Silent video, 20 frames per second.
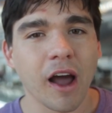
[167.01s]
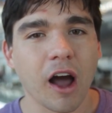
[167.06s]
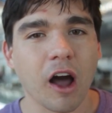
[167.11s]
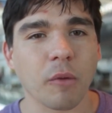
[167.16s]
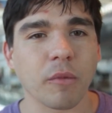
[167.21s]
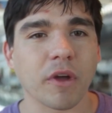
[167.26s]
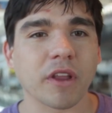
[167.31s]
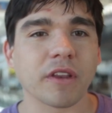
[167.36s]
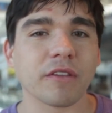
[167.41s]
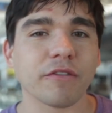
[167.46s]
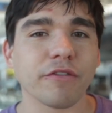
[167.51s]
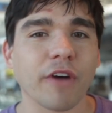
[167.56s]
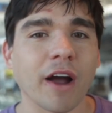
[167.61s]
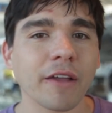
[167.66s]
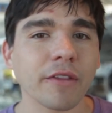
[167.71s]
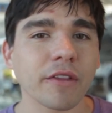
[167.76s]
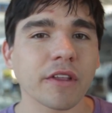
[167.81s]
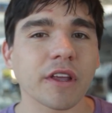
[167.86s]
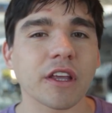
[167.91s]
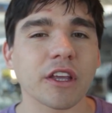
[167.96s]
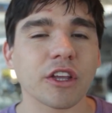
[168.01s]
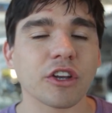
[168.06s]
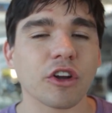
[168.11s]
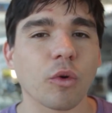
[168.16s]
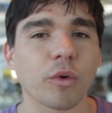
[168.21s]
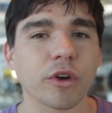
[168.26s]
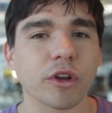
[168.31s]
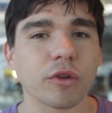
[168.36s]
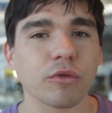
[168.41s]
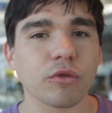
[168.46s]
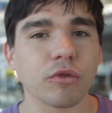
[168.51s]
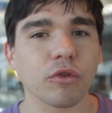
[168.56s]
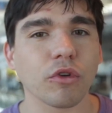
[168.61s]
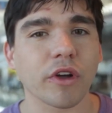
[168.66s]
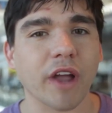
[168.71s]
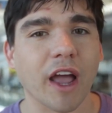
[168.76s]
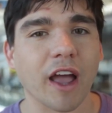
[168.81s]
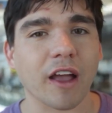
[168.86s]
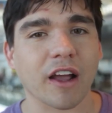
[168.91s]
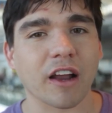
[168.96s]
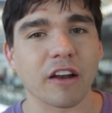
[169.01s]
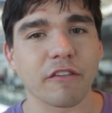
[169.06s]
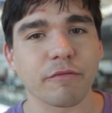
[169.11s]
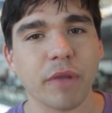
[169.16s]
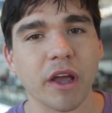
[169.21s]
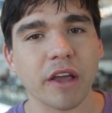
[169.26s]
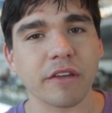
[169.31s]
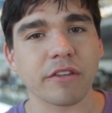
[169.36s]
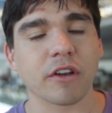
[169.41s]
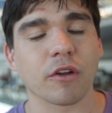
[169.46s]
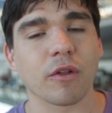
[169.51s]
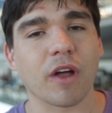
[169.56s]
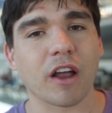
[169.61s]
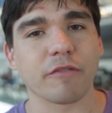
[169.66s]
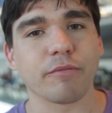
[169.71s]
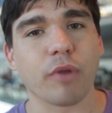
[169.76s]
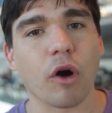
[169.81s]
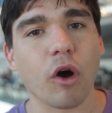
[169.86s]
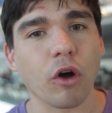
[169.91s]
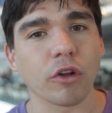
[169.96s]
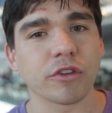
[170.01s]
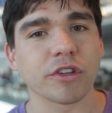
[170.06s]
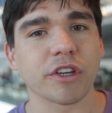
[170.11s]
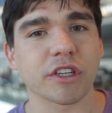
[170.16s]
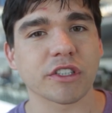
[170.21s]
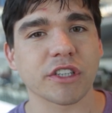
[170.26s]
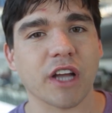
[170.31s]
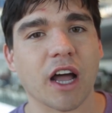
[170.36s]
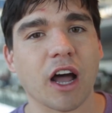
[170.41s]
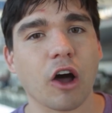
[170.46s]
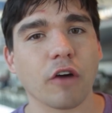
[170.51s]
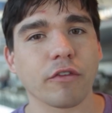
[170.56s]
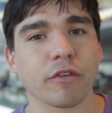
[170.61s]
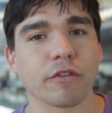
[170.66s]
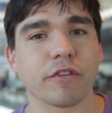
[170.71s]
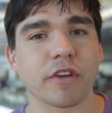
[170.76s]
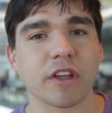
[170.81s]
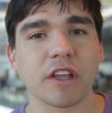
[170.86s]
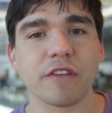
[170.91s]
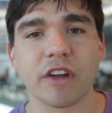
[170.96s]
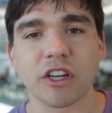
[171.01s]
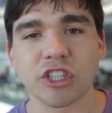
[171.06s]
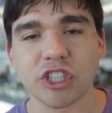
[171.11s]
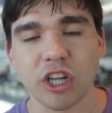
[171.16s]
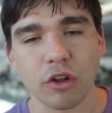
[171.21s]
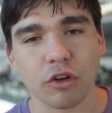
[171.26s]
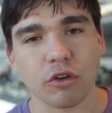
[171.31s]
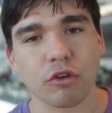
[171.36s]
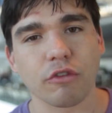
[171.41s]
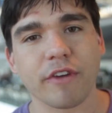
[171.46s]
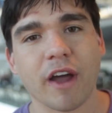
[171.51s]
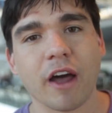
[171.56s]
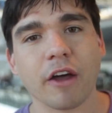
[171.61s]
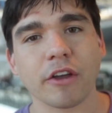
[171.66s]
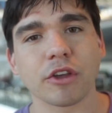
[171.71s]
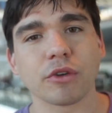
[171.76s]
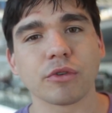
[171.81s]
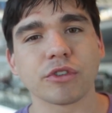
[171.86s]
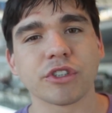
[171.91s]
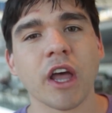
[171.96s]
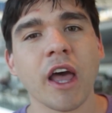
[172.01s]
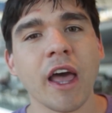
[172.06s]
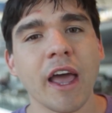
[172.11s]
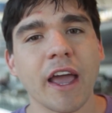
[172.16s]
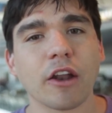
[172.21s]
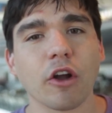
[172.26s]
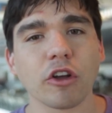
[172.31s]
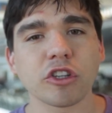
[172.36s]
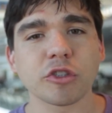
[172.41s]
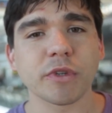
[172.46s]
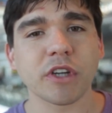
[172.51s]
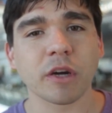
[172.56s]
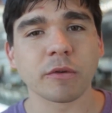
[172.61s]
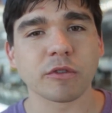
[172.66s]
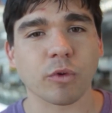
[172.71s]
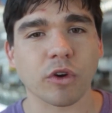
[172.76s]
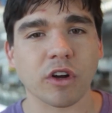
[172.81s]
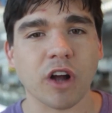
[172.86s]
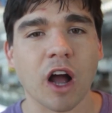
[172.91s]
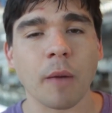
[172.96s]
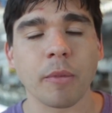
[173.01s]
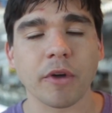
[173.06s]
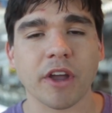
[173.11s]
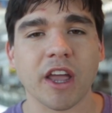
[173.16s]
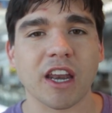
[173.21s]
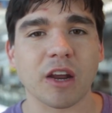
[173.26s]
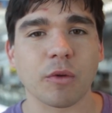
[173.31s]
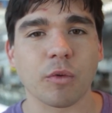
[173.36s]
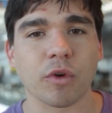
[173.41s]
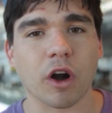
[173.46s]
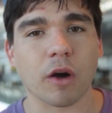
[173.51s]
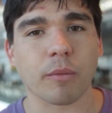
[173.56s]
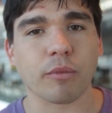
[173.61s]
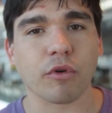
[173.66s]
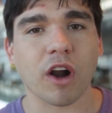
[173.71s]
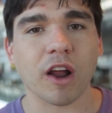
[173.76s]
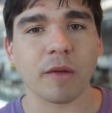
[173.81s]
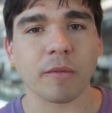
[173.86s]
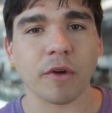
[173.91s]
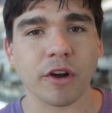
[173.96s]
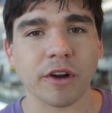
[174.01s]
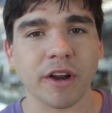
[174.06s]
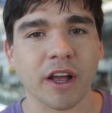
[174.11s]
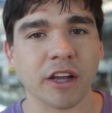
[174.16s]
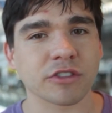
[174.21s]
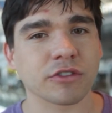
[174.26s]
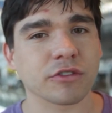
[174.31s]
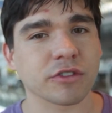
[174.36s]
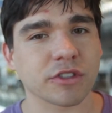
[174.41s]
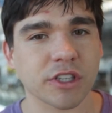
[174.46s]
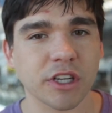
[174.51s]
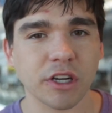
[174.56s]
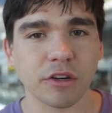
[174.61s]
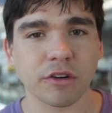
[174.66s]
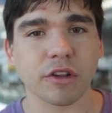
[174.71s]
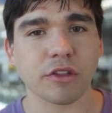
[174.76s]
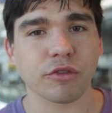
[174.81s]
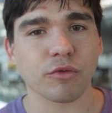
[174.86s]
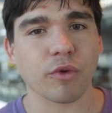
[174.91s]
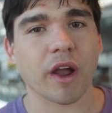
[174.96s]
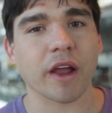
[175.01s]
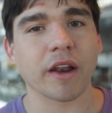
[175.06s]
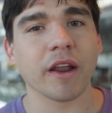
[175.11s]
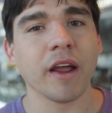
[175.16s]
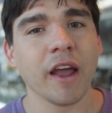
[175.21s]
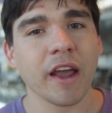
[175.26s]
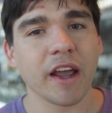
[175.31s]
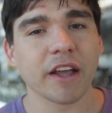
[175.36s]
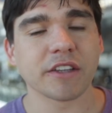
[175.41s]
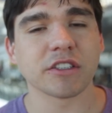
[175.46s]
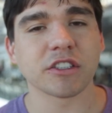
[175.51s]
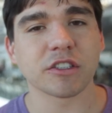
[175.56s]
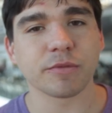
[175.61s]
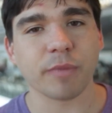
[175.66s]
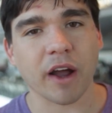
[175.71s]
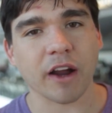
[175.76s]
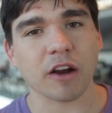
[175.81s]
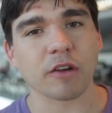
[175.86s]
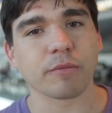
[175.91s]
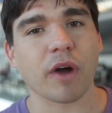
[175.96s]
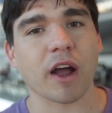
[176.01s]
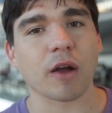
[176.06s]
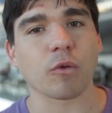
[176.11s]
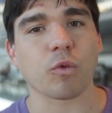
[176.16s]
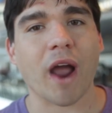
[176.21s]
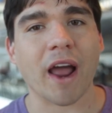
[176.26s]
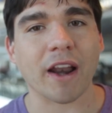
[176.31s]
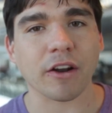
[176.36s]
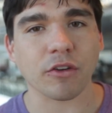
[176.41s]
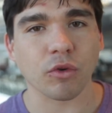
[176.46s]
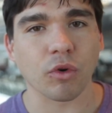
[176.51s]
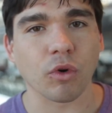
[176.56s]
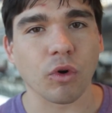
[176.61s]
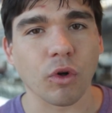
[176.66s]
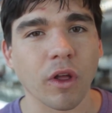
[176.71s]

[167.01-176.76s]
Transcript: Um, and finally, you know, when you look at kind of basing a lot of politics off of evangelical values, it also becomes more complicated when our primary national security threat is inspired by radical,